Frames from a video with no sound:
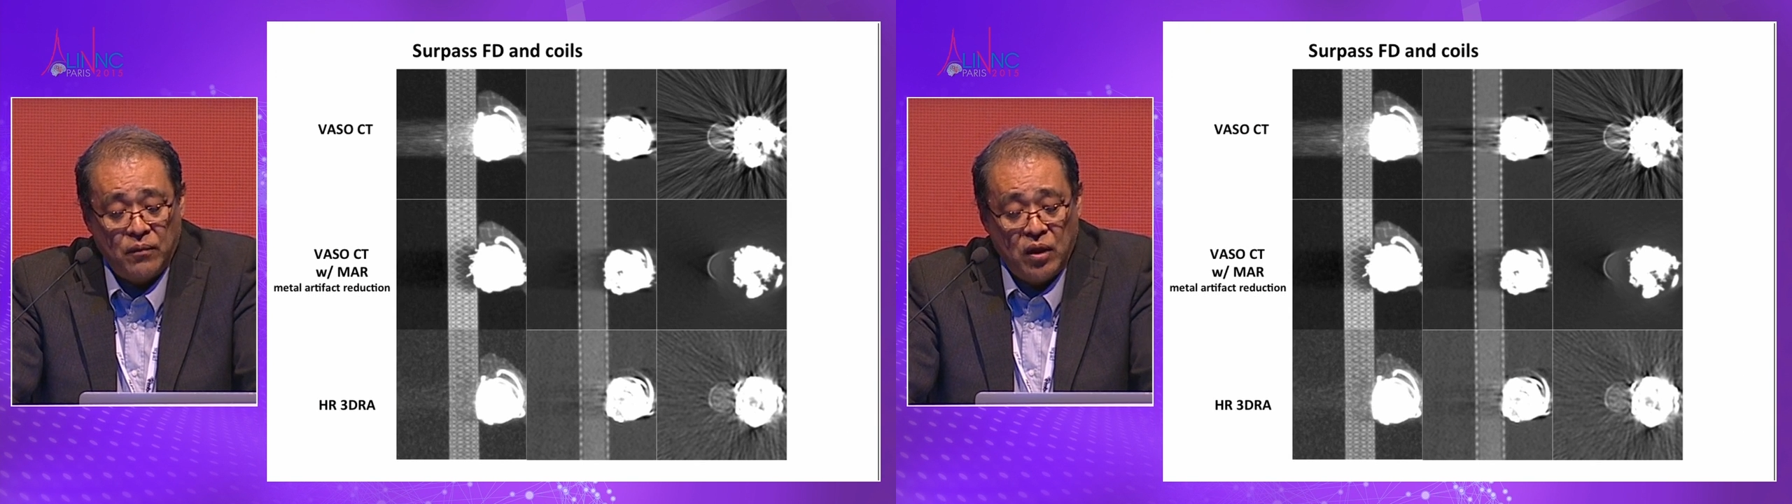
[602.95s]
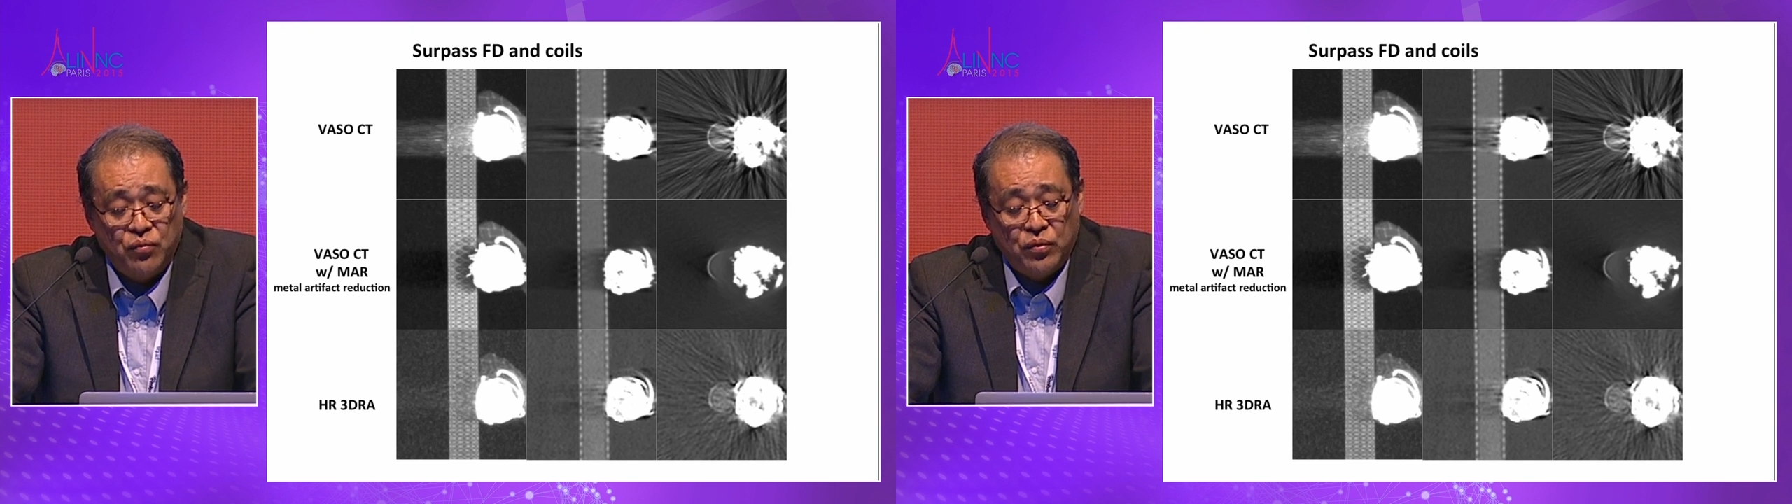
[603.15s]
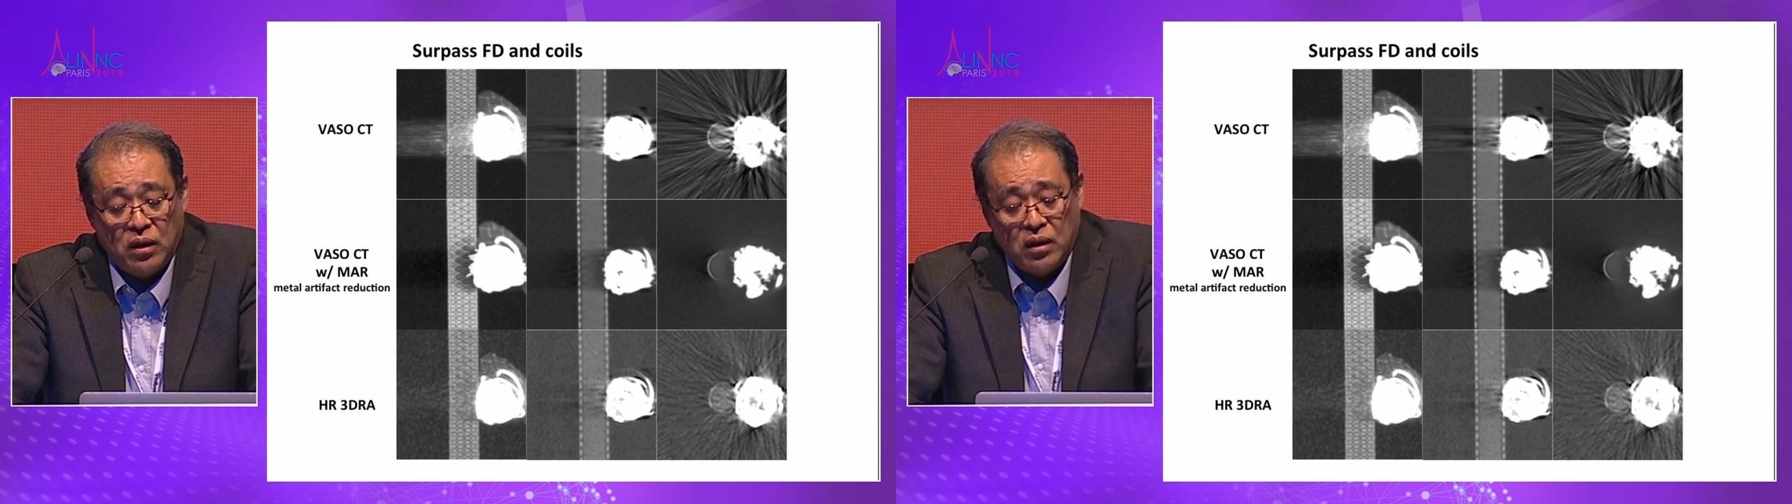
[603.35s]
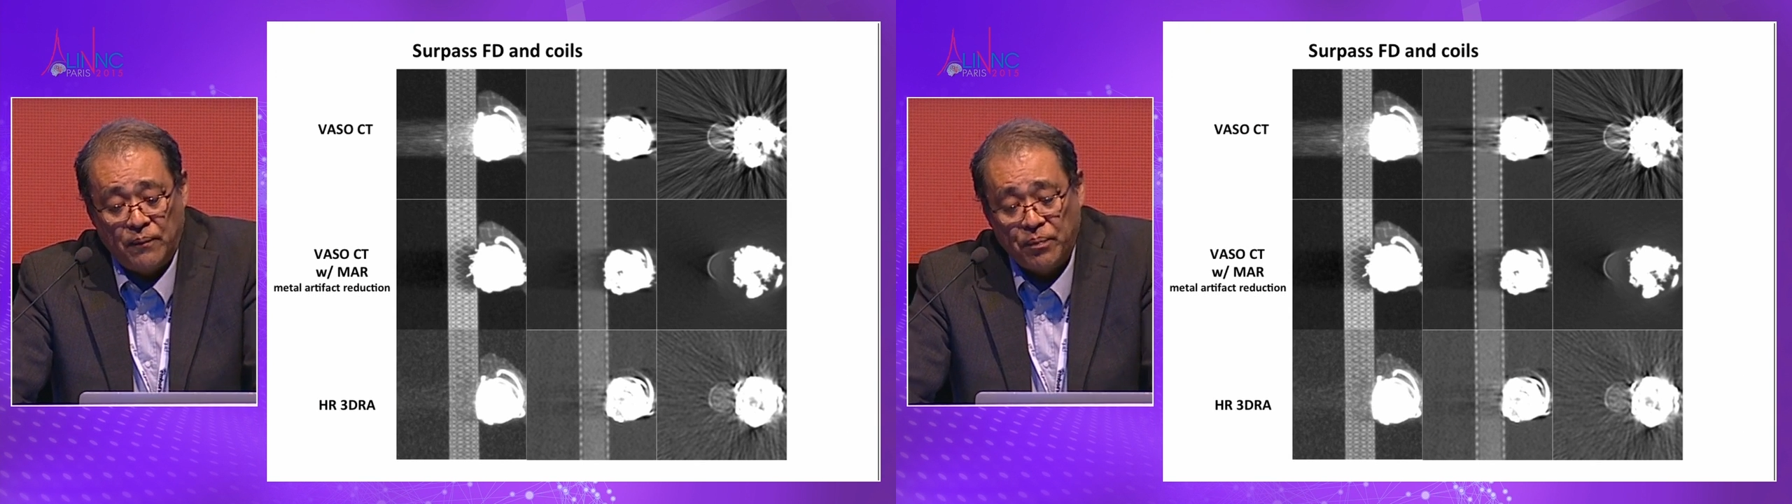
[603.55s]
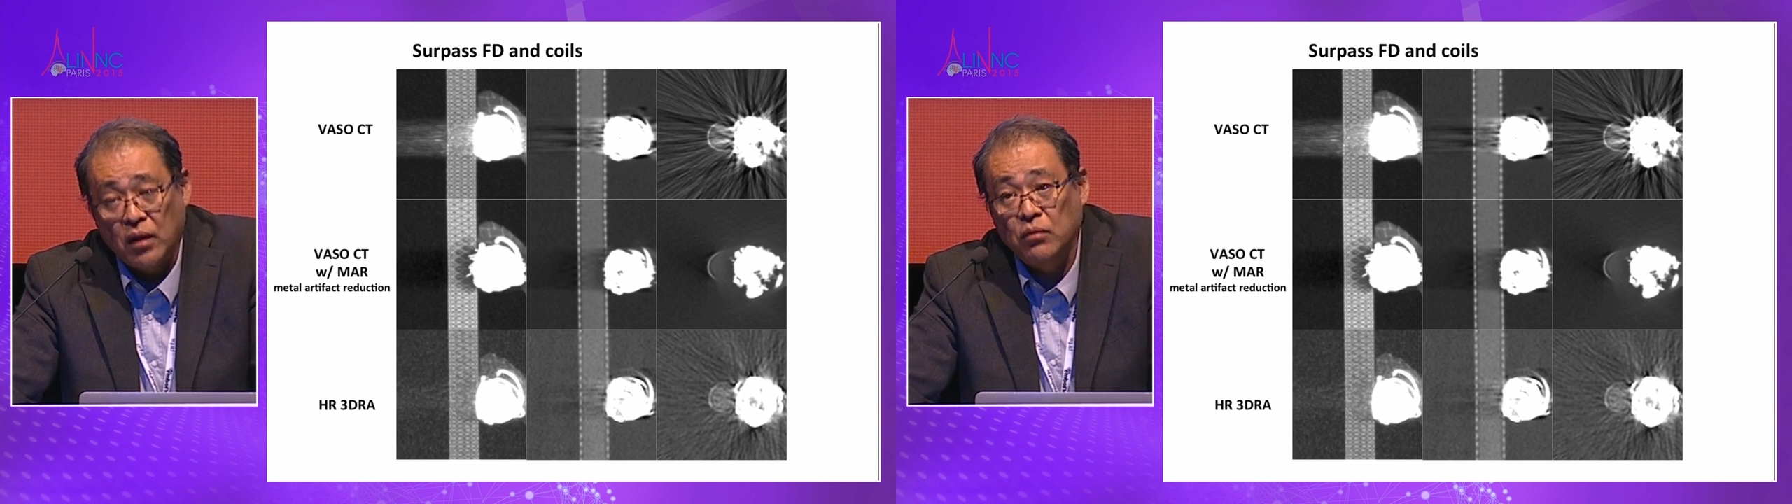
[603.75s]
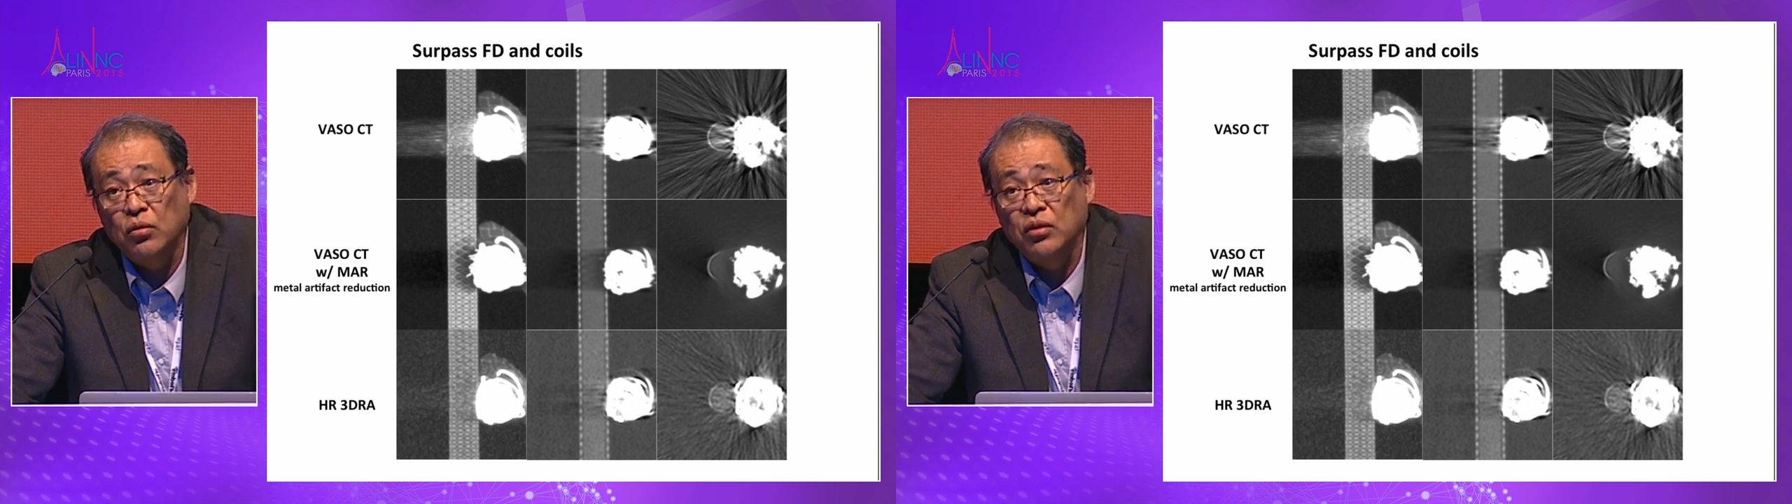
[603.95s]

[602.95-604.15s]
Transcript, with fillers: if flow